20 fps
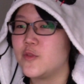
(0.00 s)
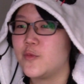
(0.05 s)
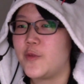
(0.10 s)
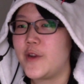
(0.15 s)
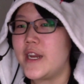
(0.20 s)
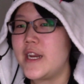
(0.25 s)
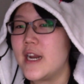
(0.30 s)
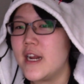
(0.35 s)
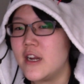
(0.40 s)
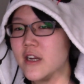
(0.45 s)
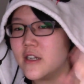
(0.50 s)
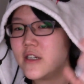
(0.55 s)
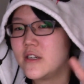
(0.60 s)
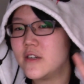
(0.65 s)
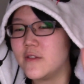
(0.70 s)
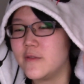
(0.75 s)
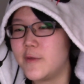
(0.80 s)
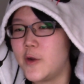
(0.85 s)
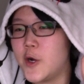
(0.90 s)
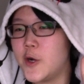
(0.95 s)
Rina,
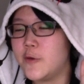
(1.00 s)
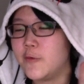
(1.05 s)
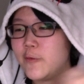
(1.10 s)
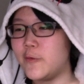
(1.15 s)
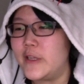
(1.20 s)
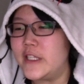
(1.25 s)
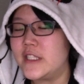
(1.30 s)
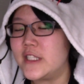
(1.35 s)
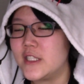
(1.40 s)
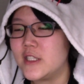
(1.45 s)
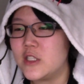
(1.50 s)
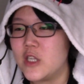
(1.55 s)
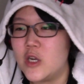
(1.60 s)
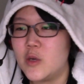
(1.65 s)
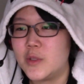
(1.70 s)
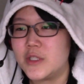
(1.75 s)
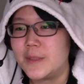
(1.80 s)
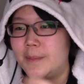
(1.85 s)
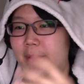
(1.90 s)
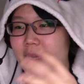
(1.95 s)
her recent
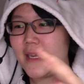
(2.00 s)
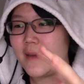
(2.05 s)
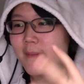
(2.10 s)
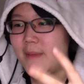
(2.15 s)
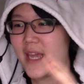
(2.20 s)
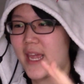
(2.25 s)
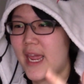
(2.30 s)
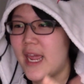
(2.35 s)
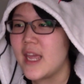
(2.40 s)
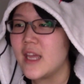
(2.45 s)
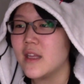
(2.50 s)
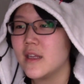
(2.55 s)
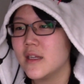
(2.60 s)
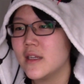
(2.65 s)
song was a bit meh.